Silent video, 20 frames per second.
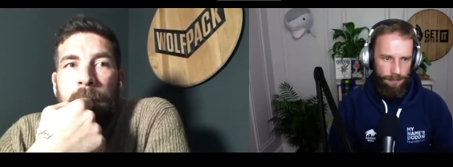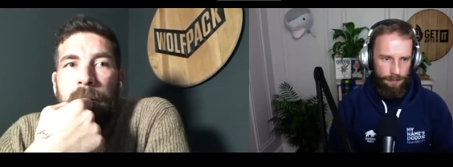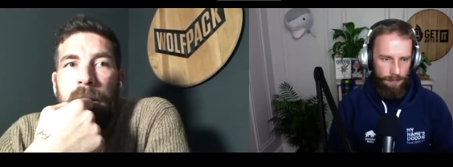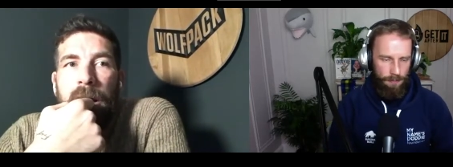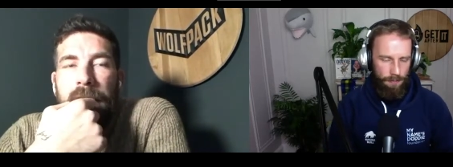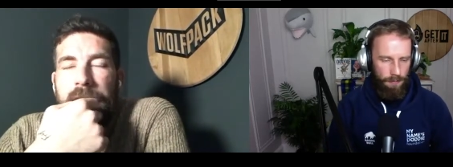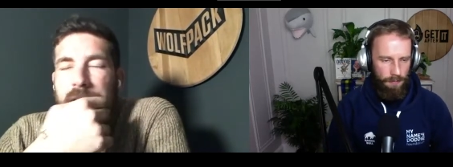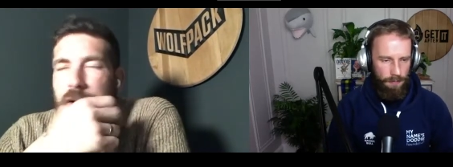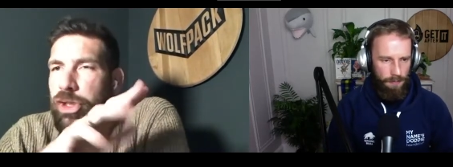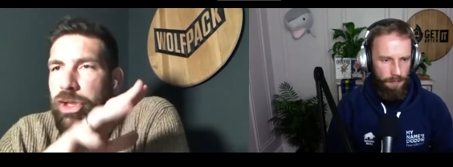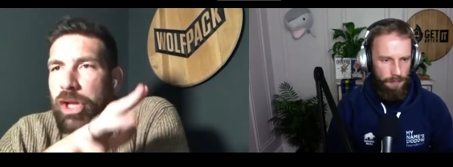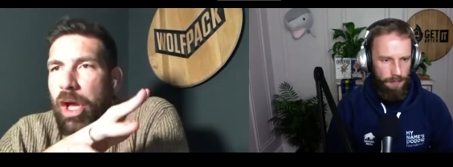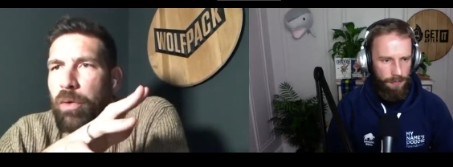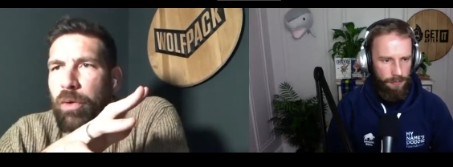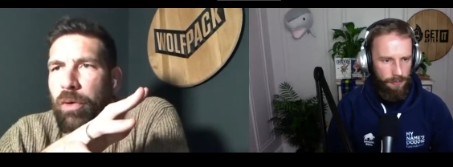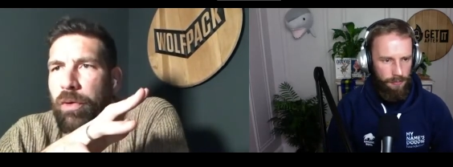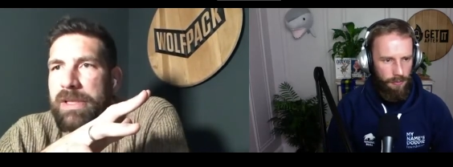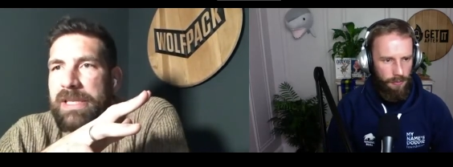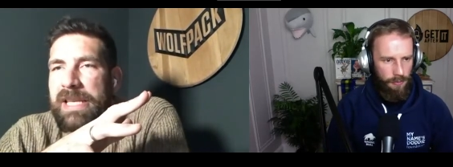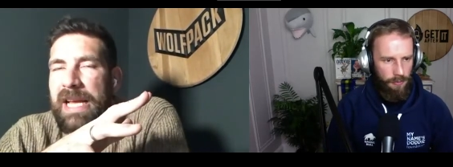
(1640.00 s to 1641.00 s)
Speaker 1: They just
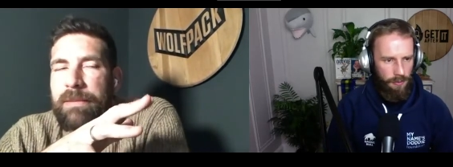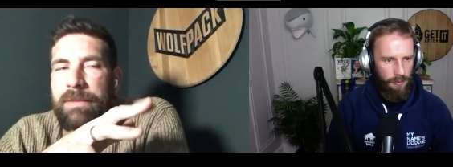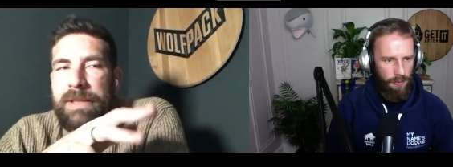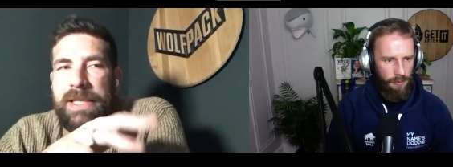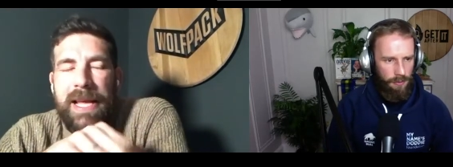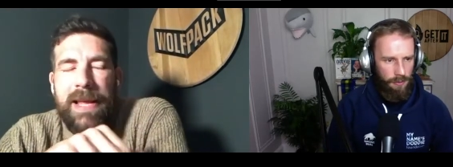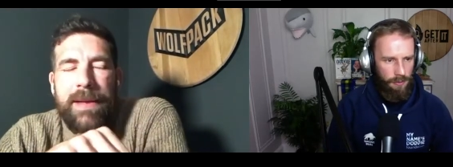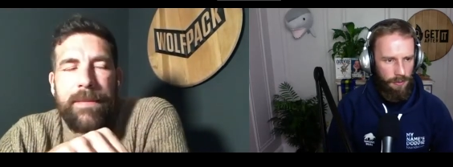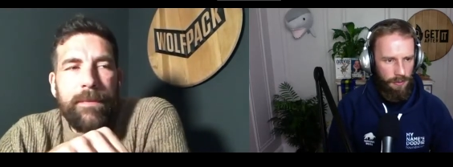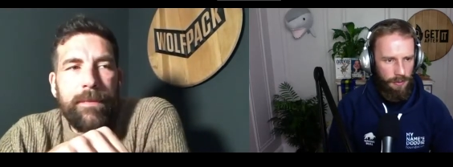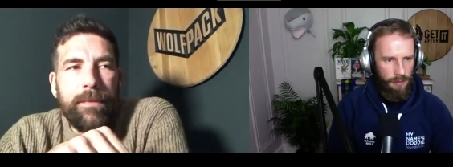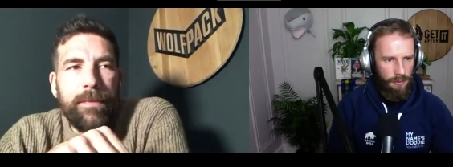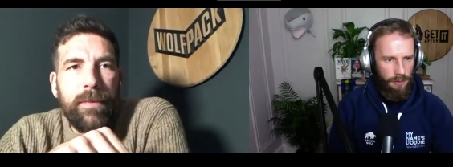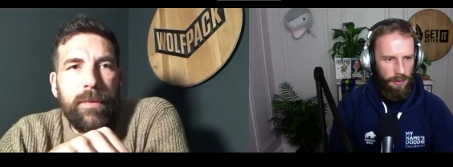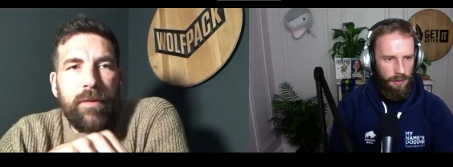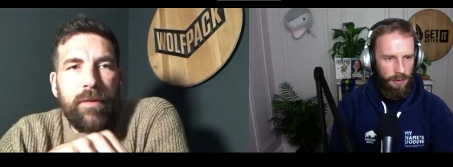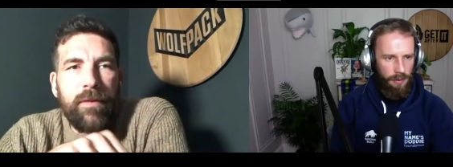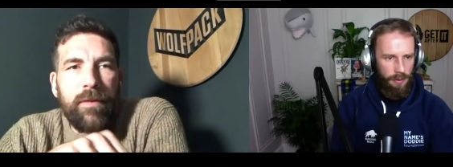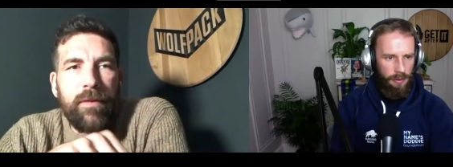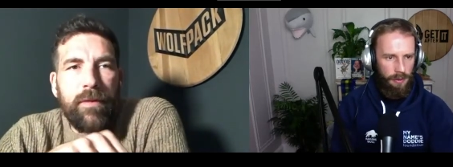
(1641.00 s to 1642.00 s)
don't look the same team.
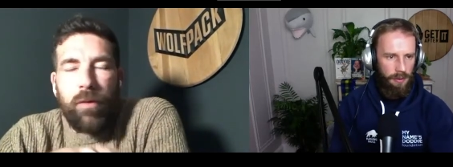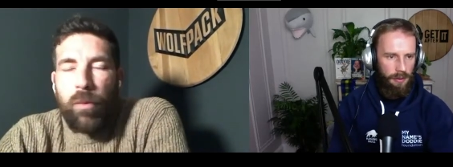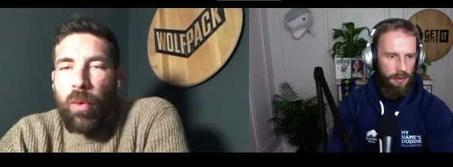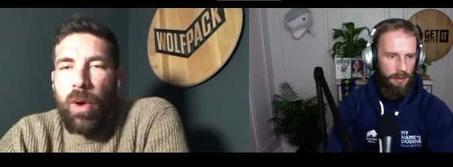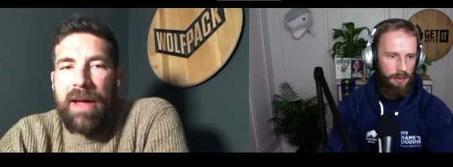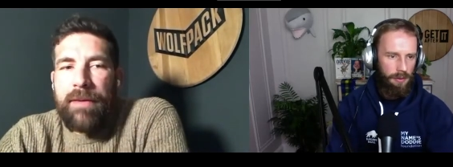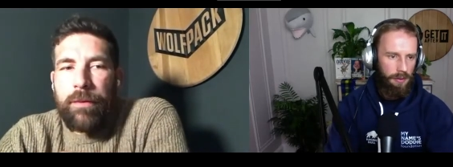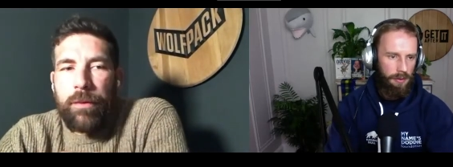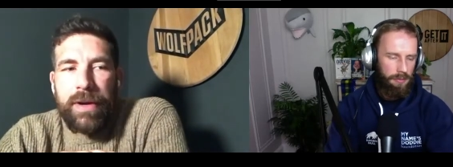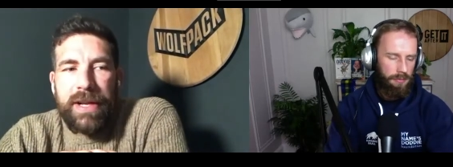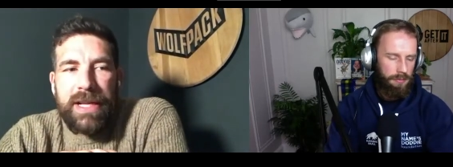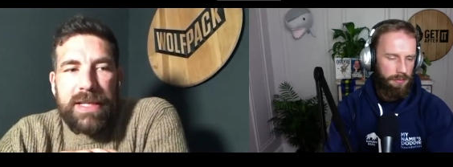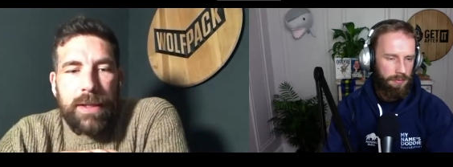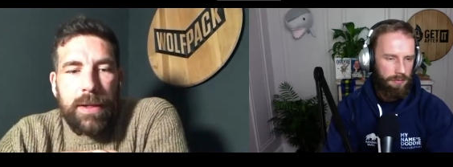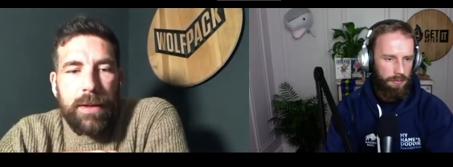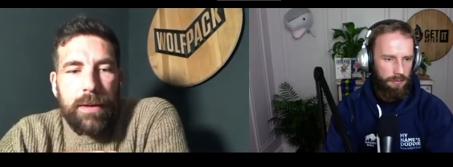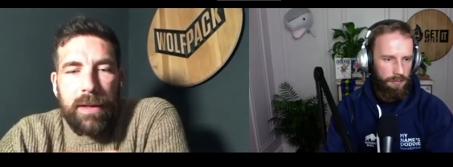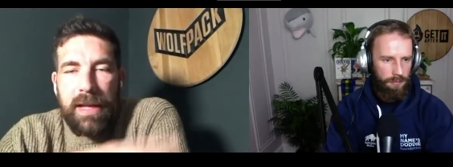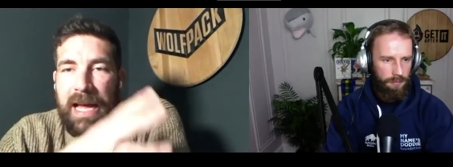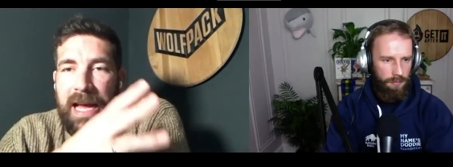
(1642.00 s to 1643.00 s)
For whatever
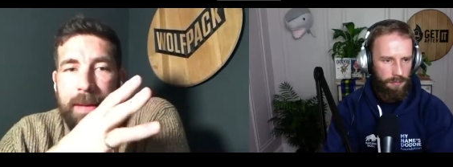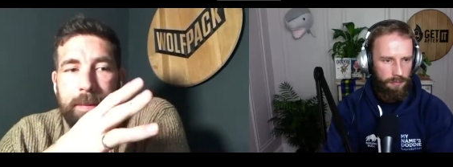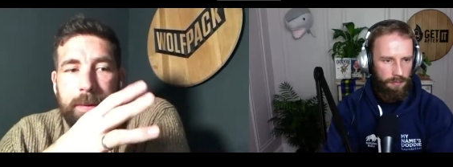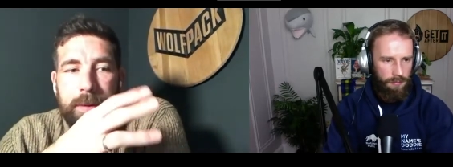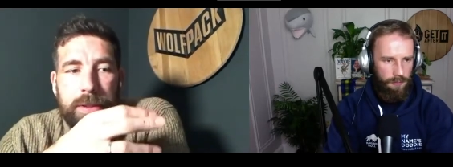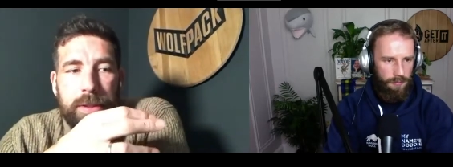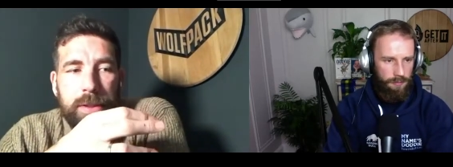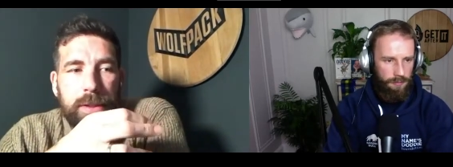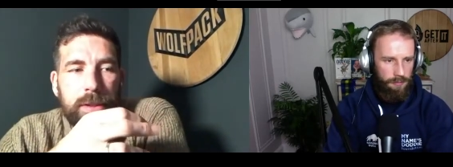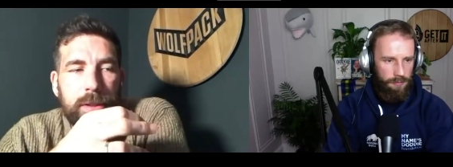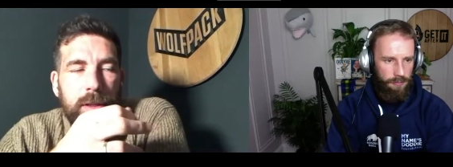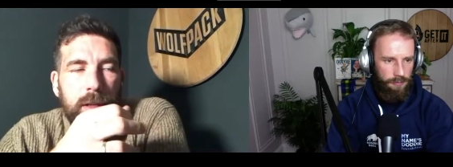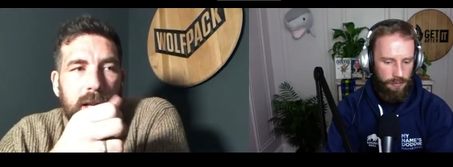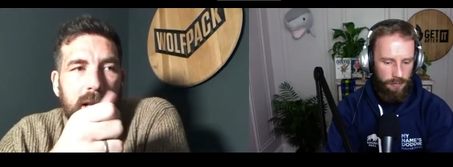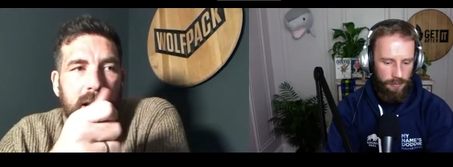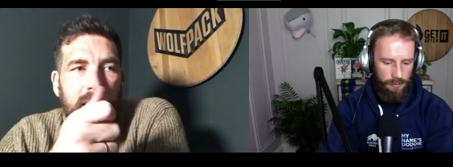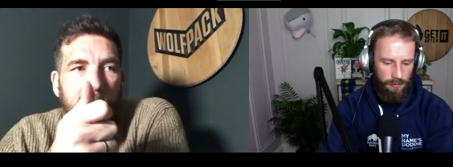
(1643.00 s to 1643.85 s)
reason, it happens.